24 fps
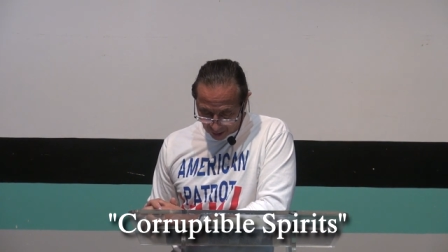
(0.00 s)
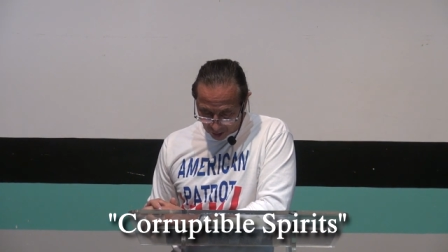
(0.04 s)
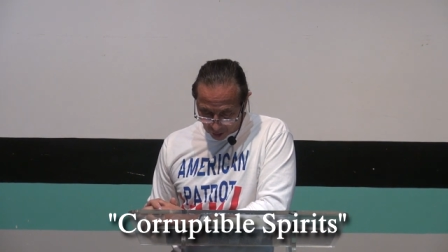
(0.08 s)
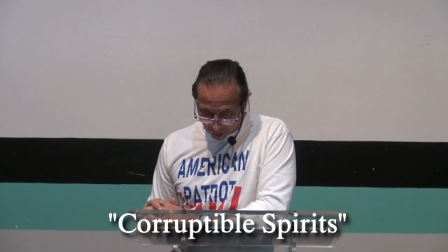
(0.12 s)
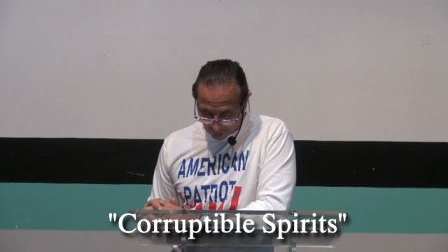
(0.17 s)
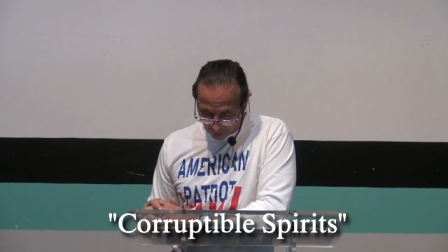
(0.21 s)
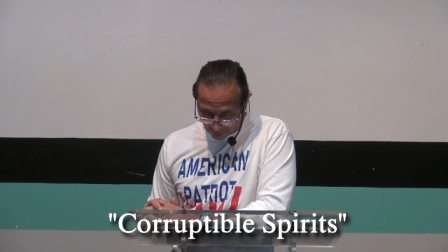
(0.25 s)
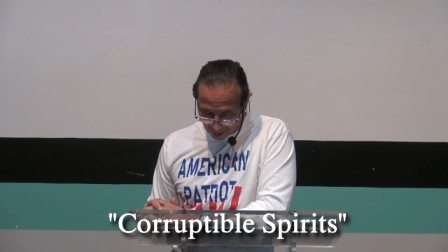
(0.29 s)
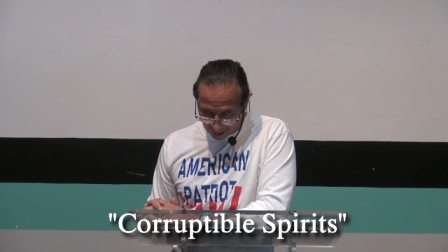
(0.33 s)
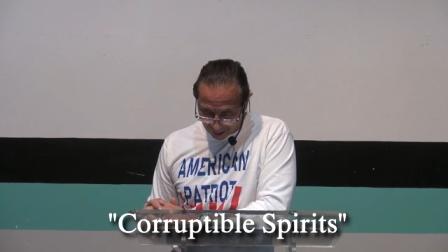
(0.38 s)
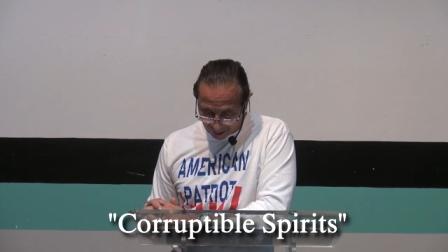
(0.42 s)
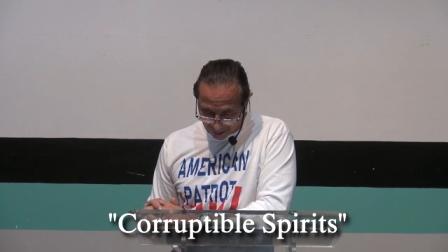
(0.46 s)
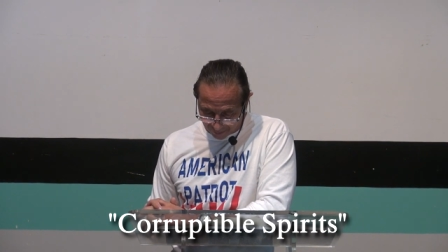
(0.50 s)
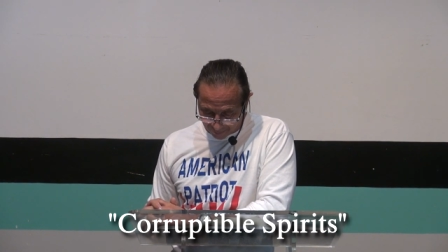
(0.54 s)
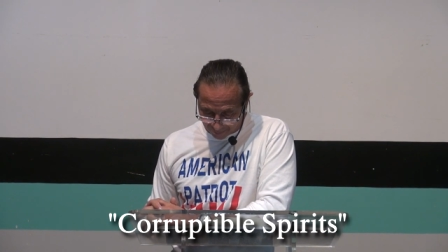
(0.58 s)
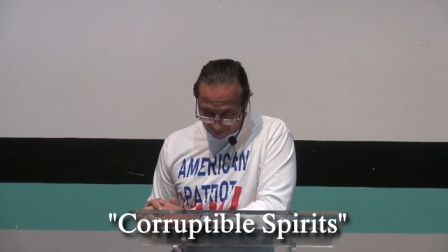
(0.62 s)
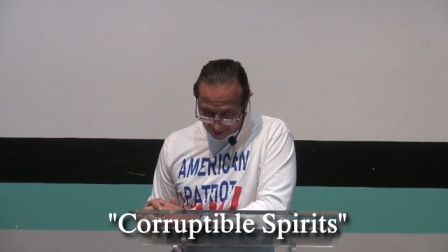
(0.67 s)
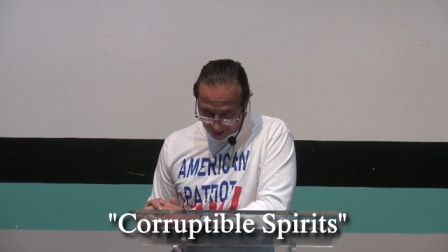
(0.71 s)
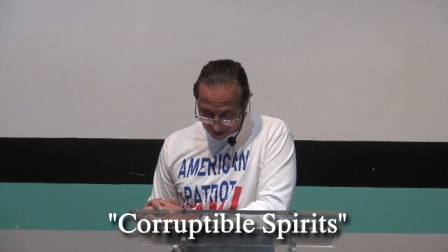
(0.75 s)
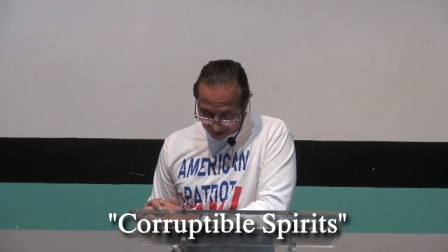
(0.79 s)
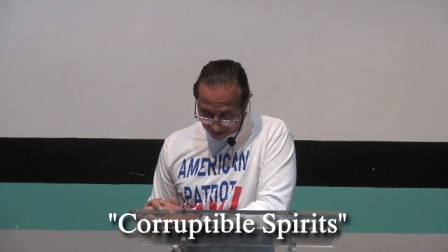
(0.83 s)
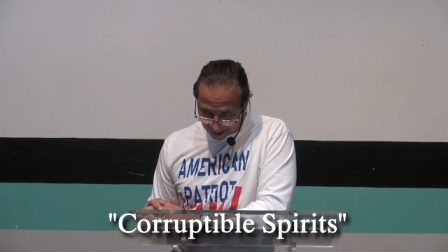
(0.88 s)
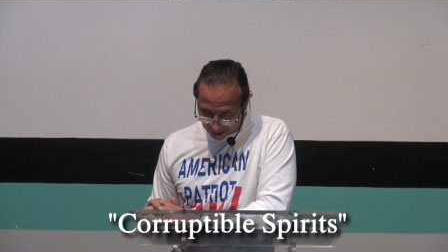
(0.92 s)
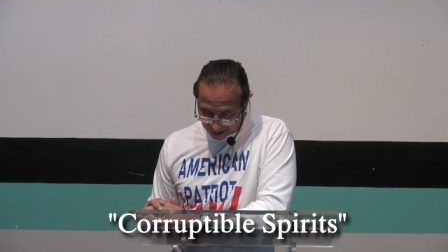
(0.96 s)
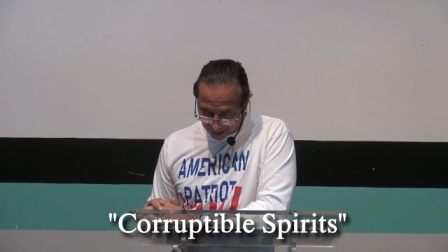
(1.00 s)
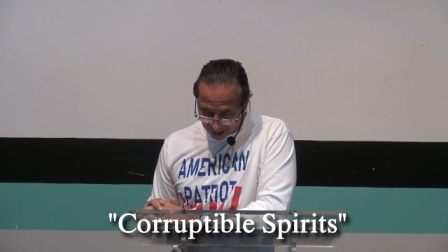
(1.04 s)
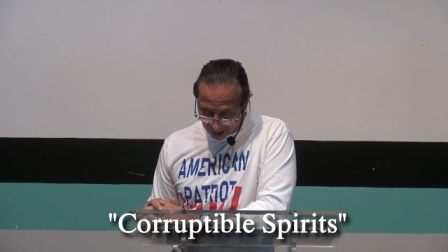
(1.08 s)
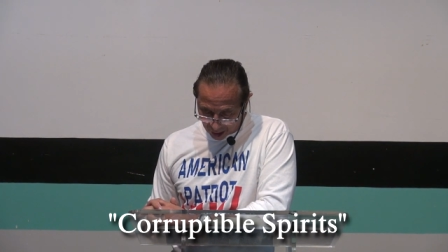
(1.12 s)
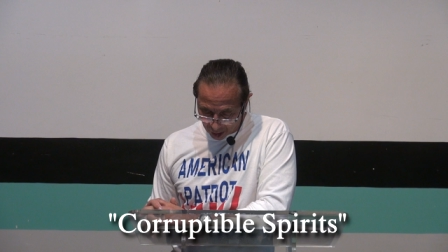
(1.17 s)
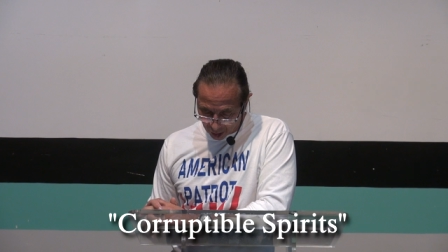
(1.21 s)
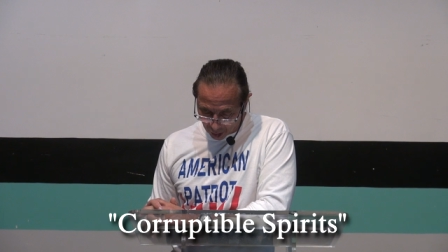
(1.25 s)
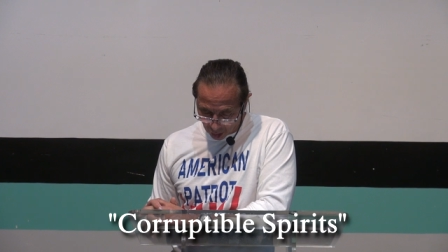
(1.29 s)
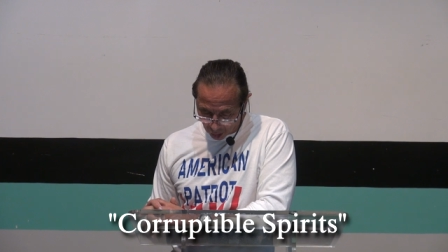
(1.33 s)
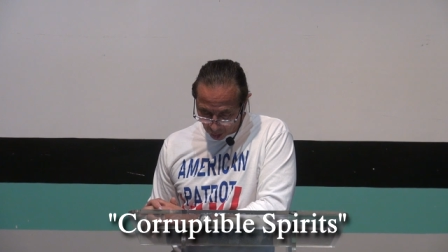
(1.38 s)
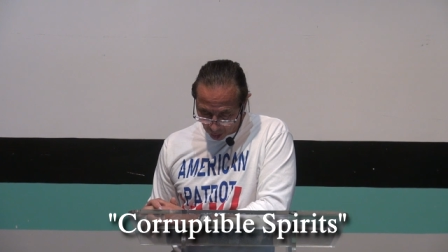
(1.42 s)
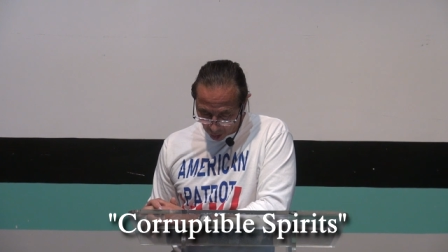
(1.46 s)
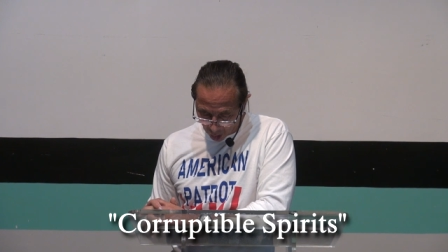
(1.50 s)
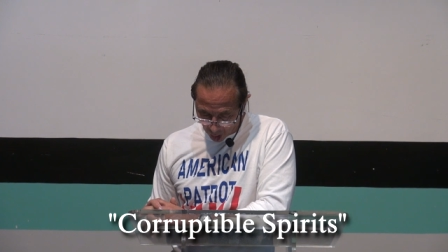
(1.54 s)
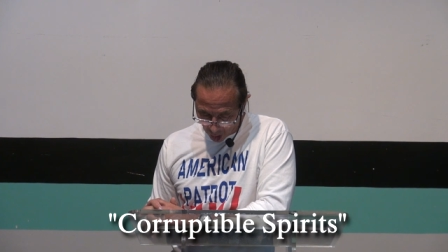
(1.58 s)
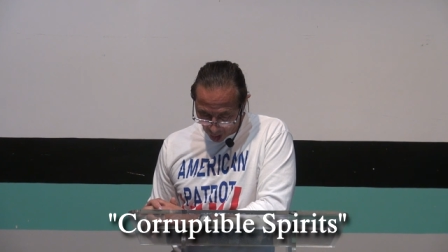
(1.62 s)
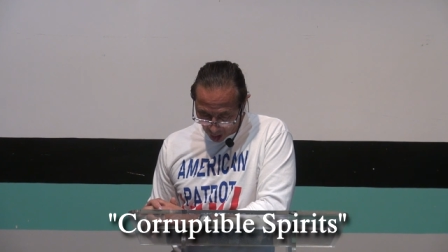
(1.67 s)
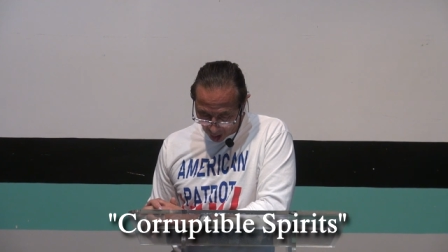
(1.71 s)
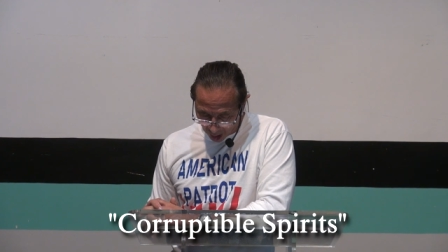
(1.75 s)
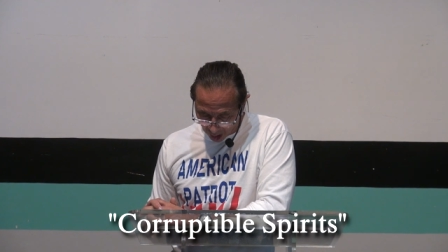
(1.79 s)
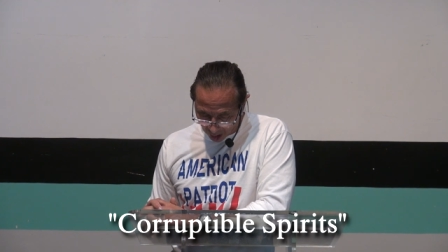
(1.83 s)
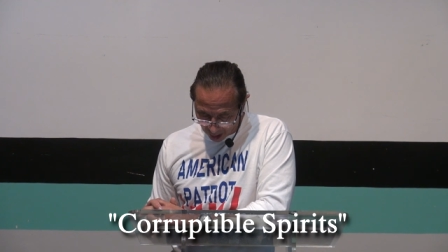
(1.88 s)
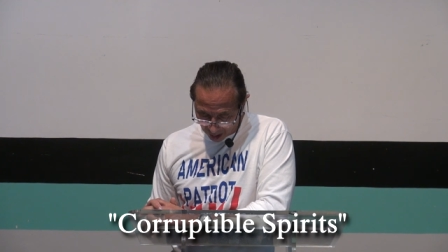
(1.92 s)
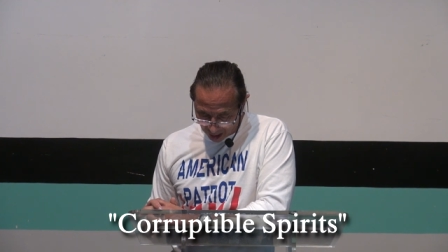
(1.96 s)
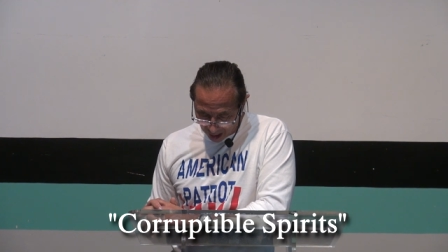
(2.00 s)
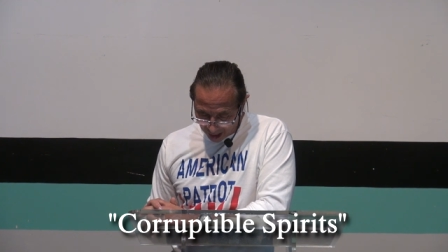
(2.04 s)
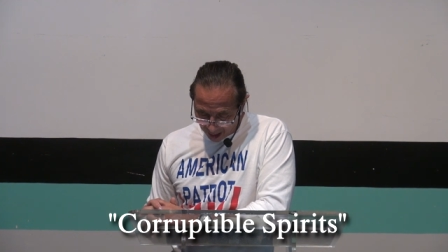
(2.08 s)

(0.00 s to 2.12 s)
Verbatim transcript: strength of sin is the law.